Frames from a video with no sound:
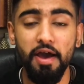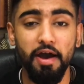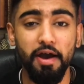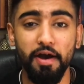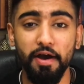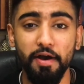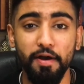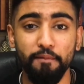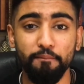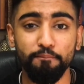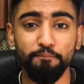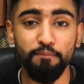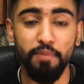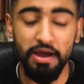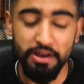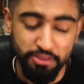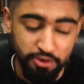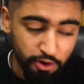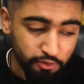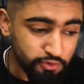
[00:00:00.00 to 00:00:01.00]

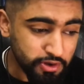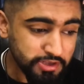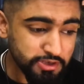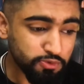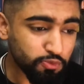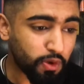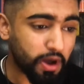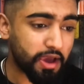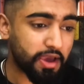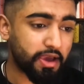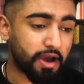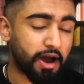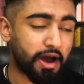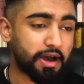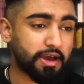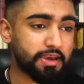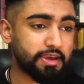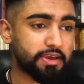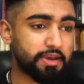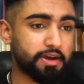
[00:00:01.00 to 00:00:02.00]
And the reason why
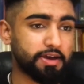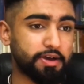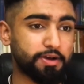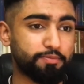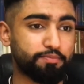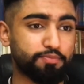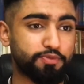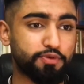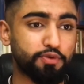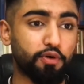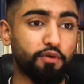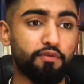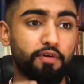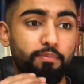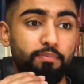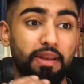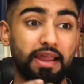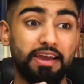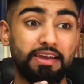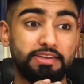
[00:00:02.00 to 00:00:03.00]
I sort of
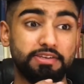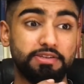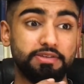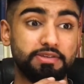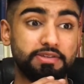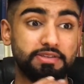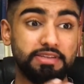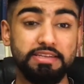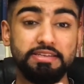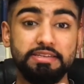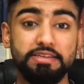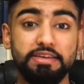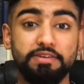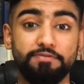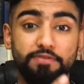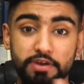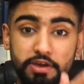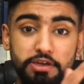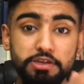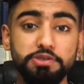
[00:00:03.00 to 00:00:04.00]
applied to City
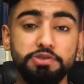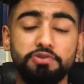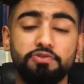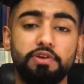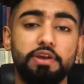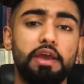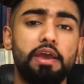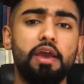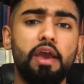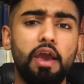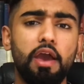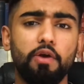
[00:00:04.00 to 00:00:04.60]
for history